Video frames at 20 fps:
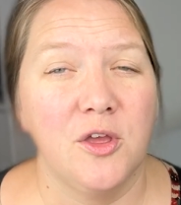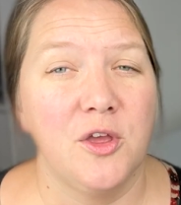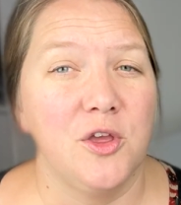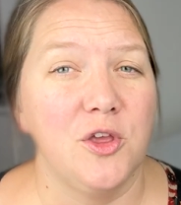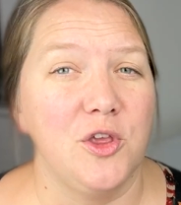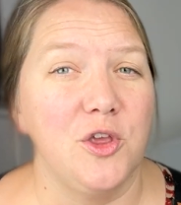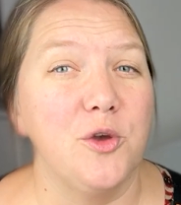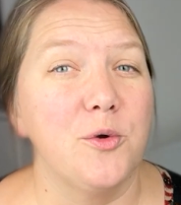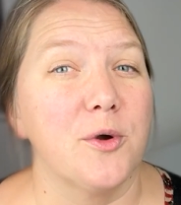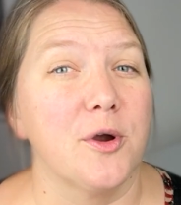
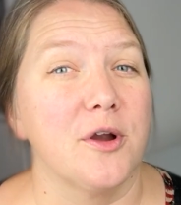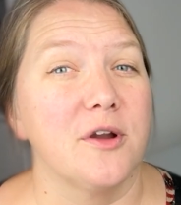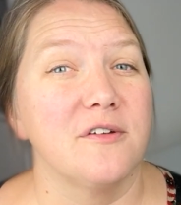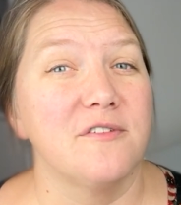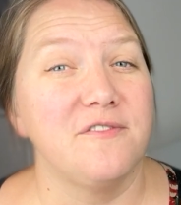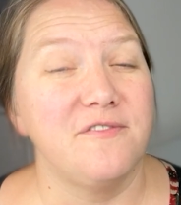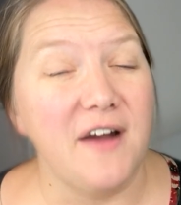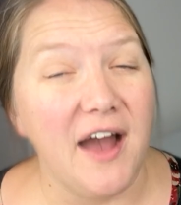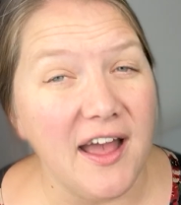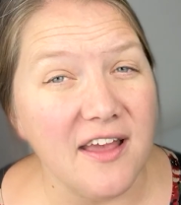You earn
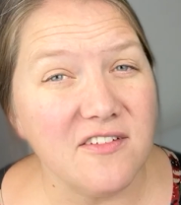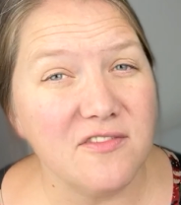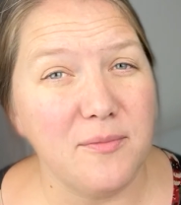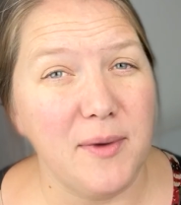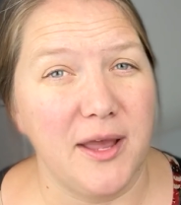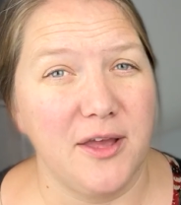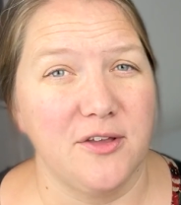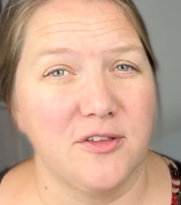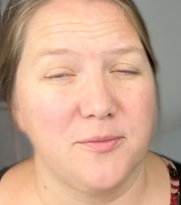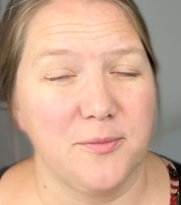5
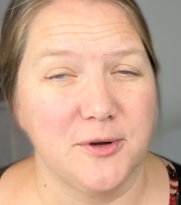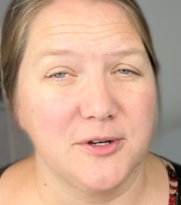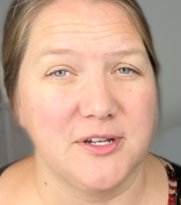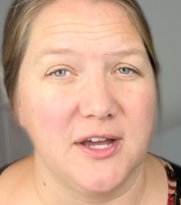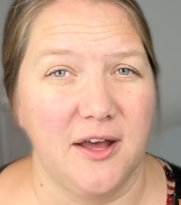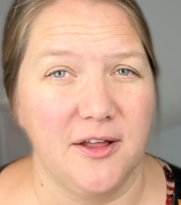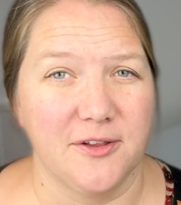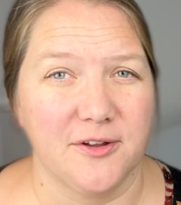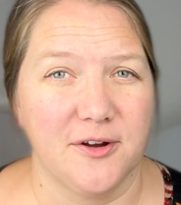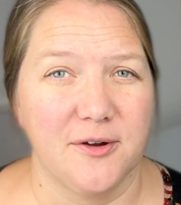miles per
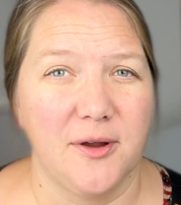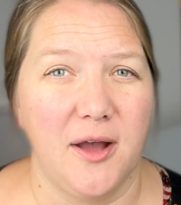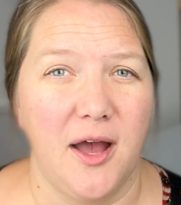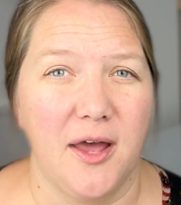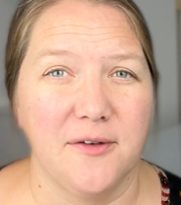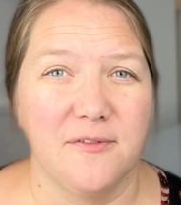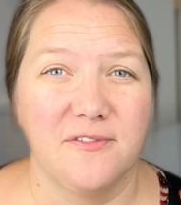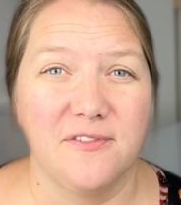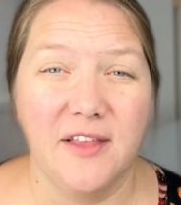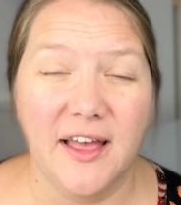dollar
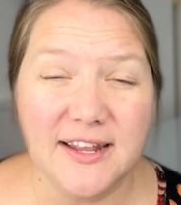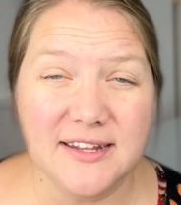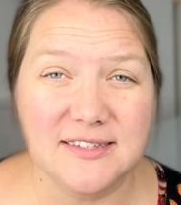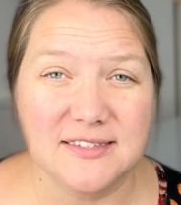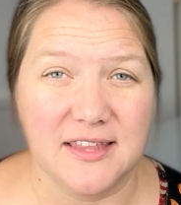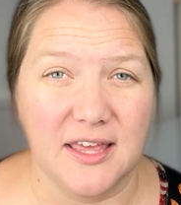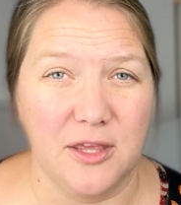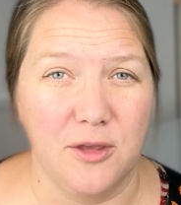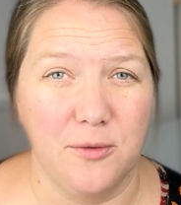on flights that you